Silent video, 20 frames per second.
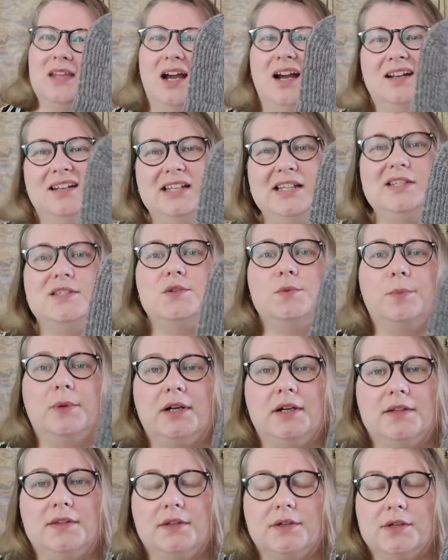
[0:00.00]
I need to
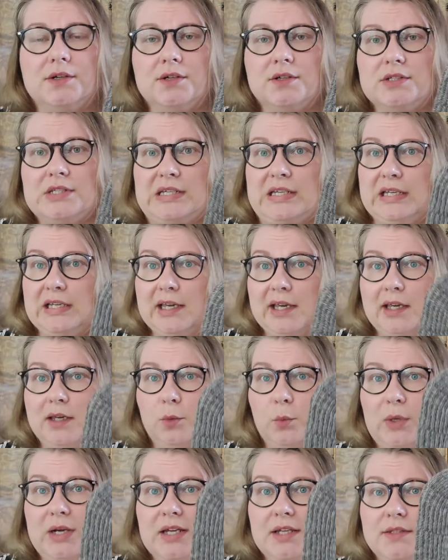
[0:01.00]
buy the
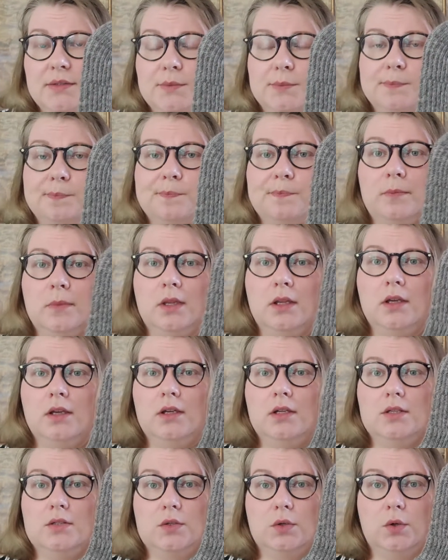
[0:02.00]
DK weight
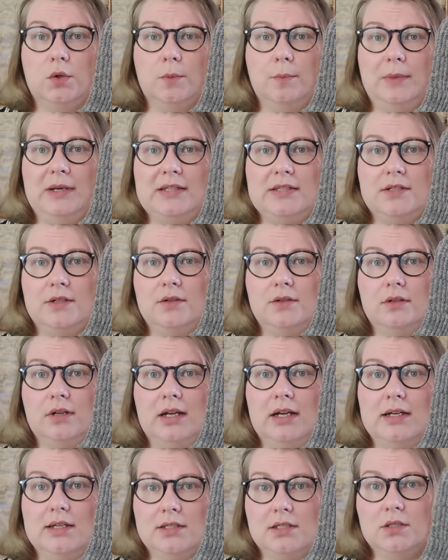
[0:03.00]
sock pattern
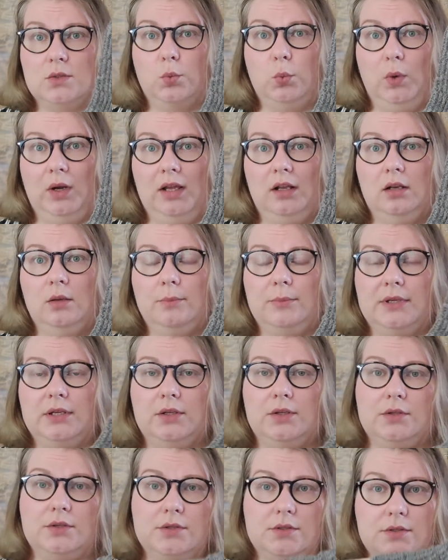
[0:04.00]
as well,
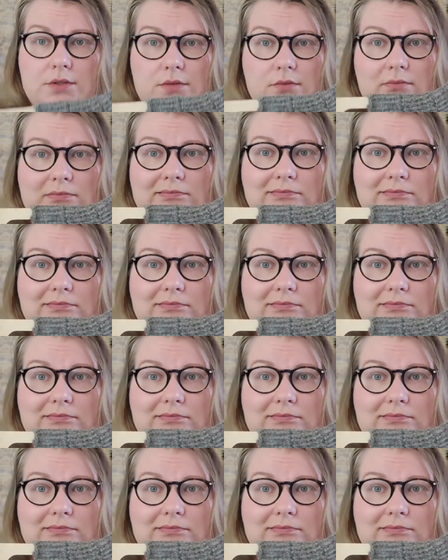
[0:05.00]
because